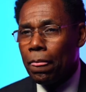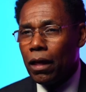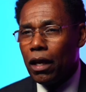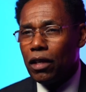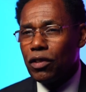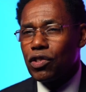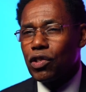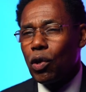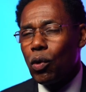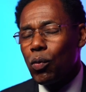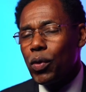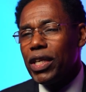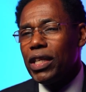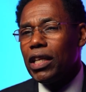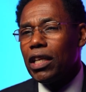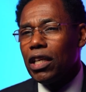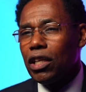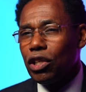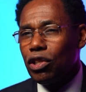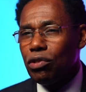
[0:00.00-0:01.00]
And so we
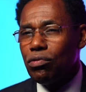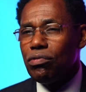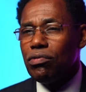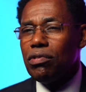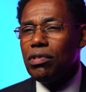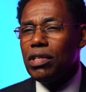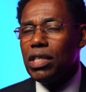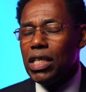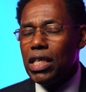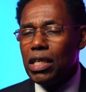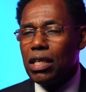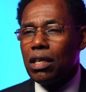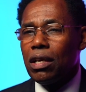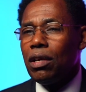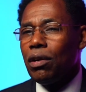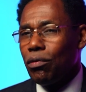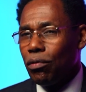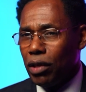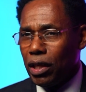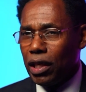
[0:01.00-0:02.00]
need a unique
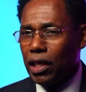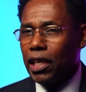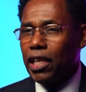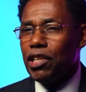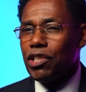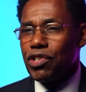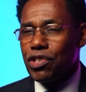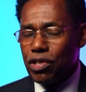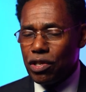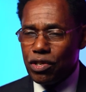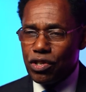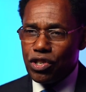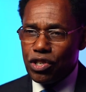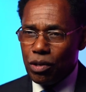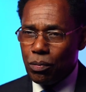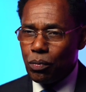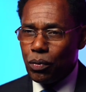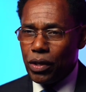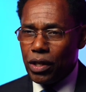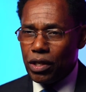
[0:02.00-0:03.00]

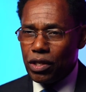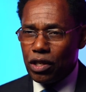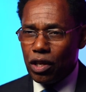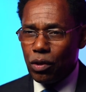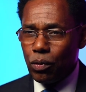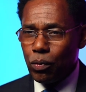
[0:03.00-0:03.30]
relationship with each other.